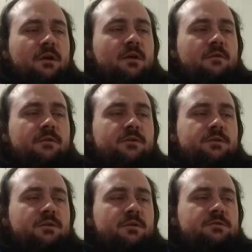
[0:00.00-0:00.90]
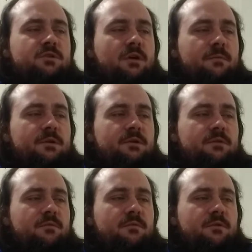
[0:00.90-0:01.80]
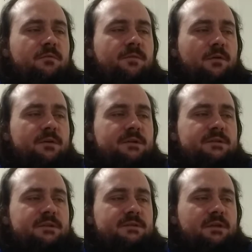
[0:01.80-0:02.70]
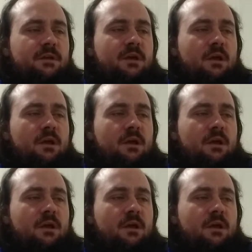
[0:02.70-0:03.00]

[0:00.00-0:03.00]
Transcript: Future goals come into focus easily,